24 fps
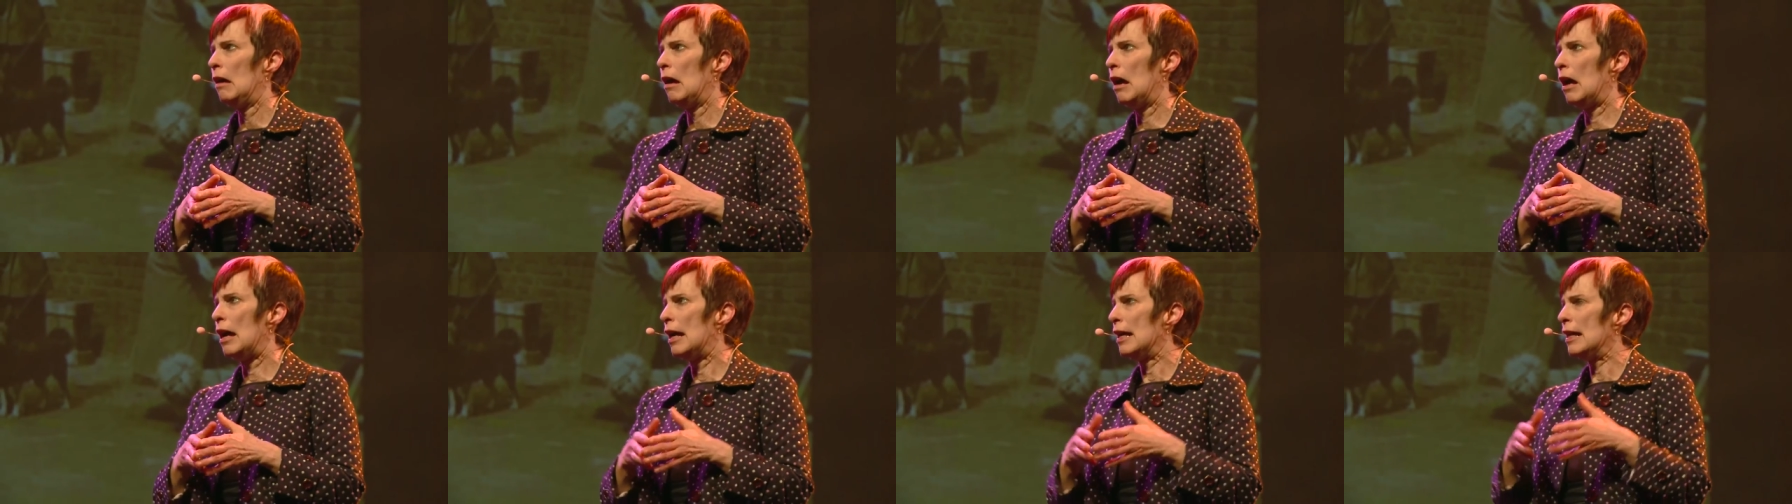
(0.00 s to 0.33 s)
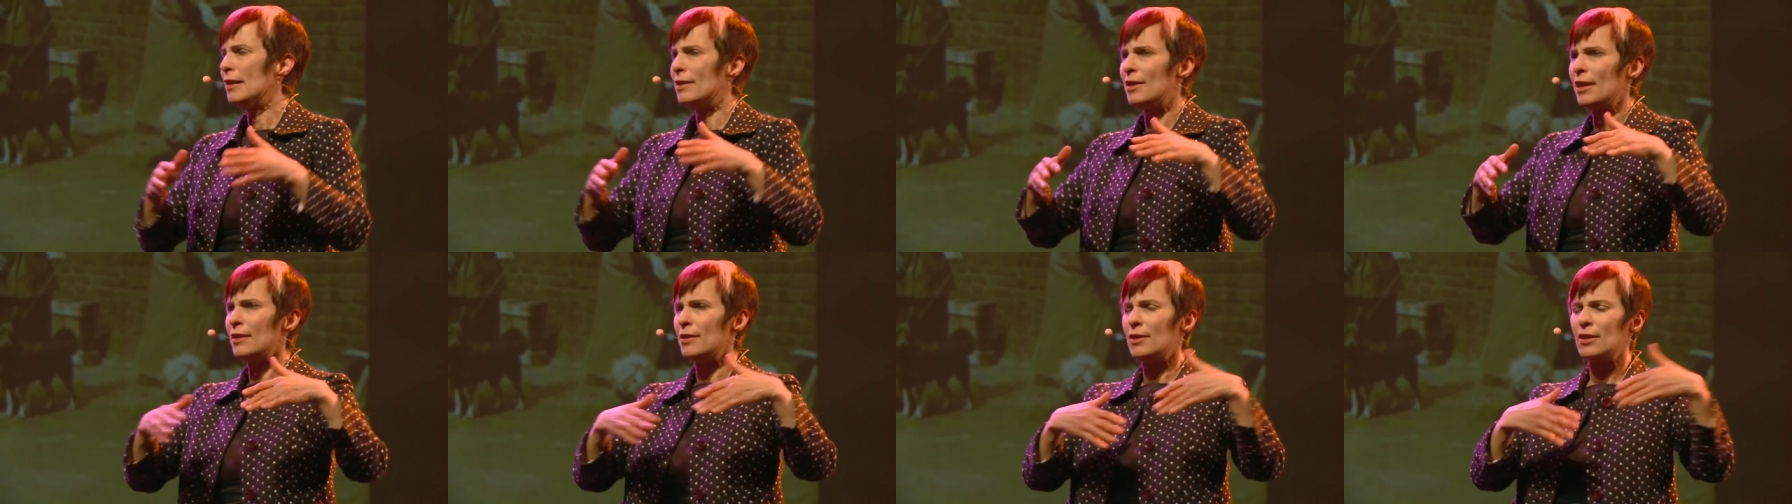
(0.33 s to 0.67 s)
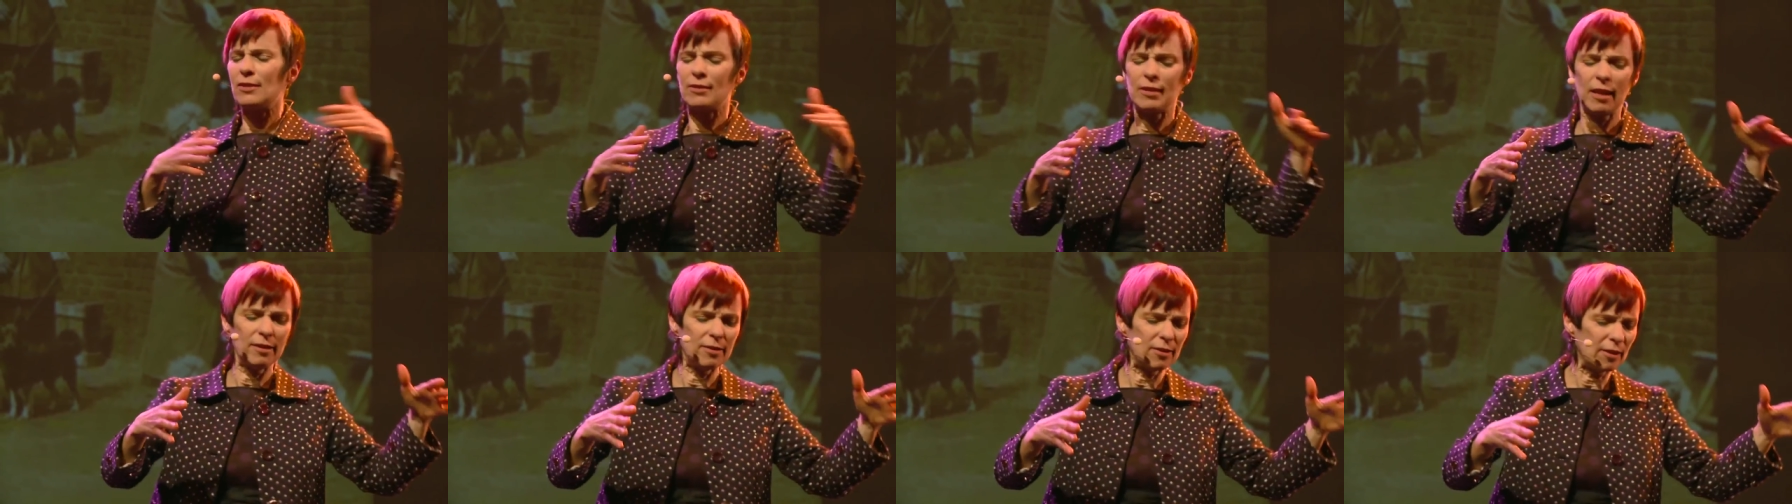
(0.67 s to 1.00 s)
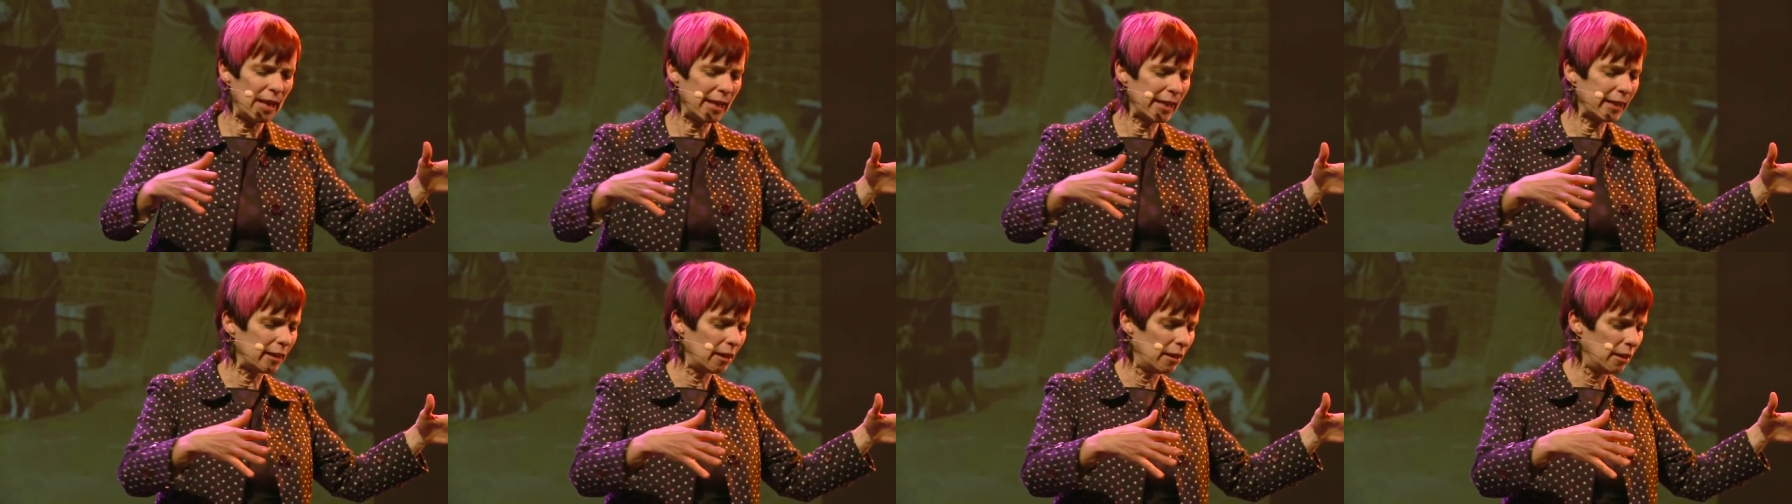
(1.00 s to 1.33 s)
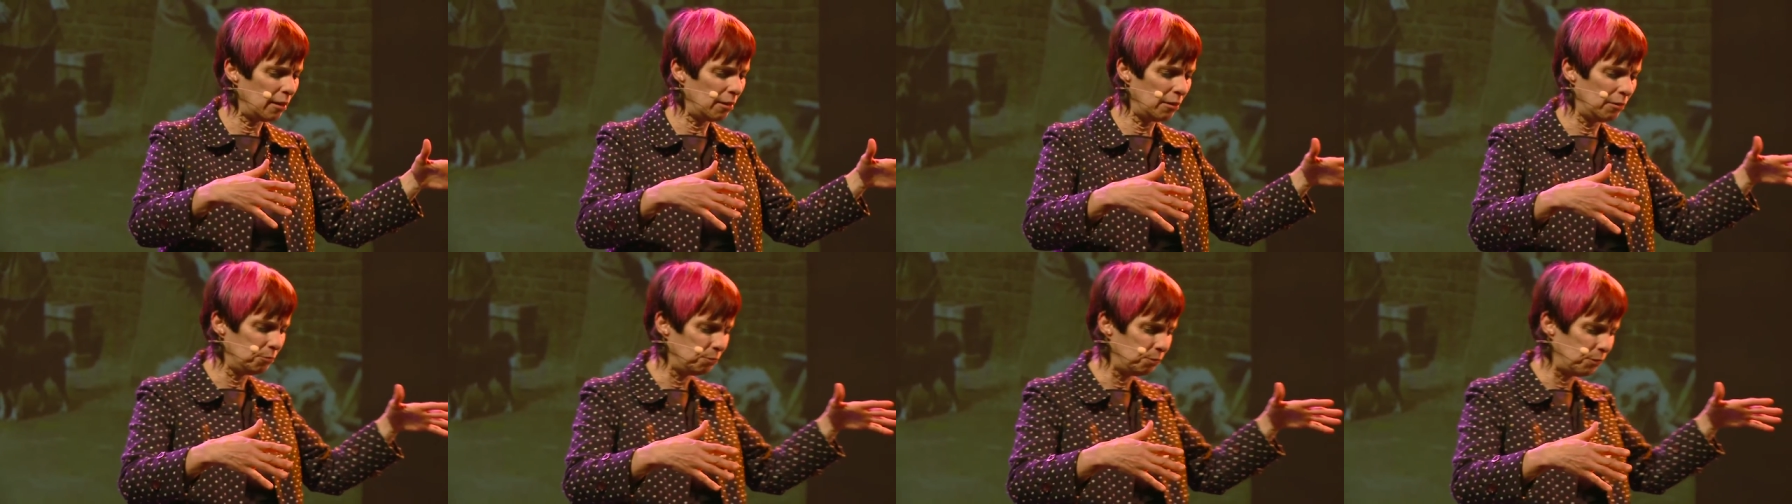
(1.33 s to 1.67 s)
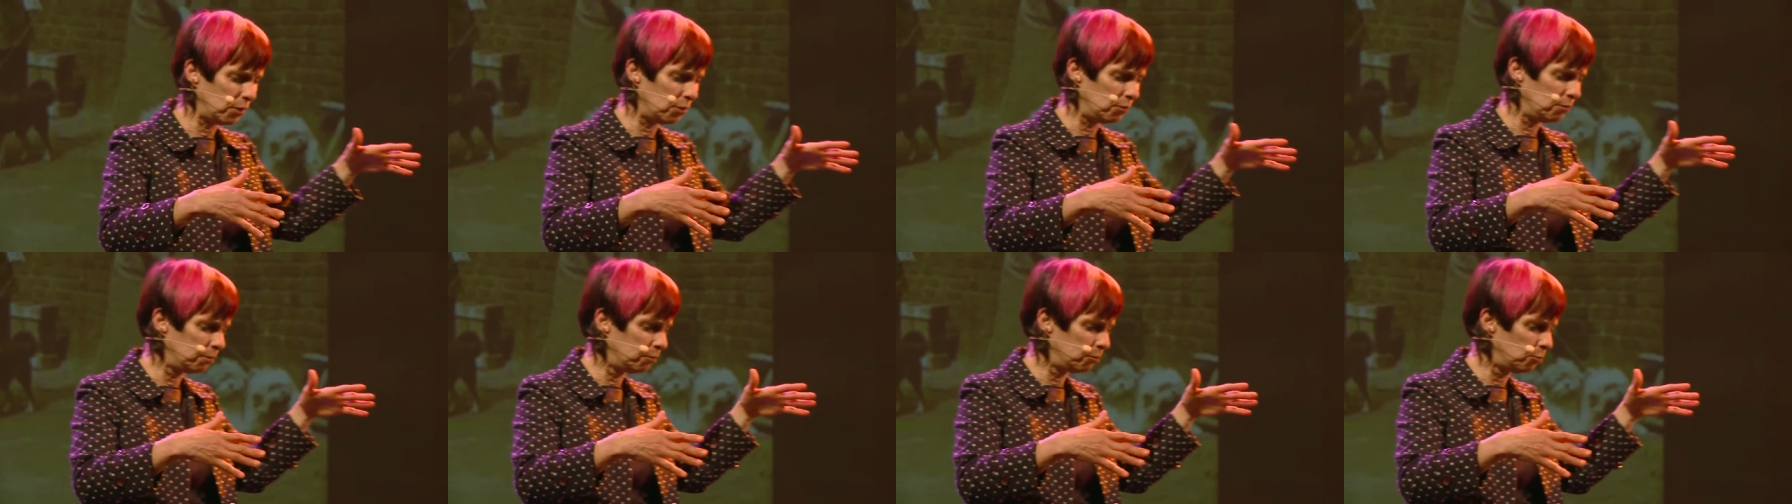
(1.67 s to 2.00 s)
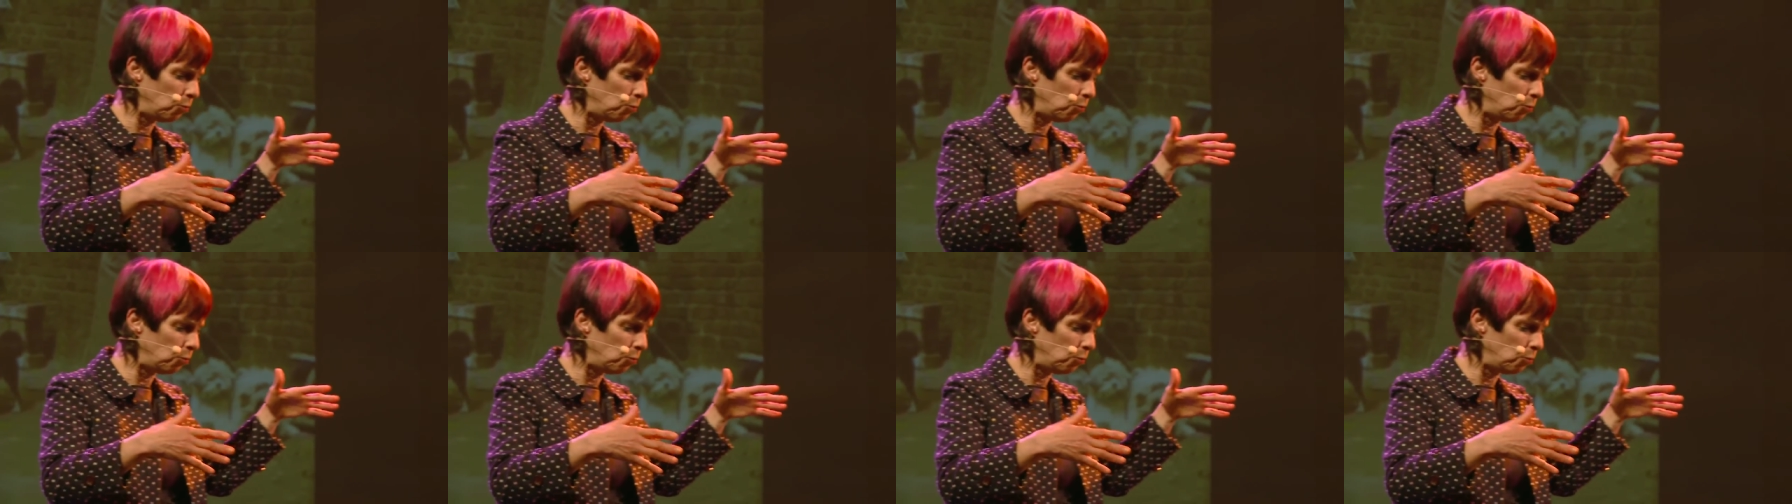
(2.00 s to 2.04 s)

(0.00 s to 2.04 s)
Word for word: Uh, it's, it's, it's like a the